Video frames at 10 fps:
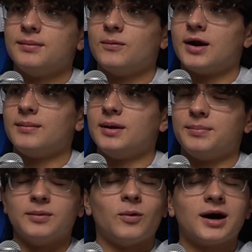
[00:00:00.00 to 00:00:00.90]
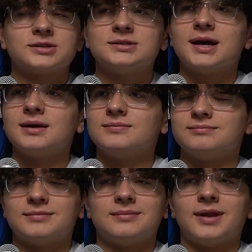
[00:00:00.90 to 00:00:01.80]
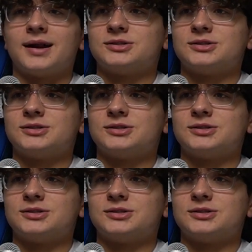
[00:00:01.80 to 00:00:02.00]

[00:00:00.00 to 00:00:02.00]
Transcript: When I'm in, but watching that, not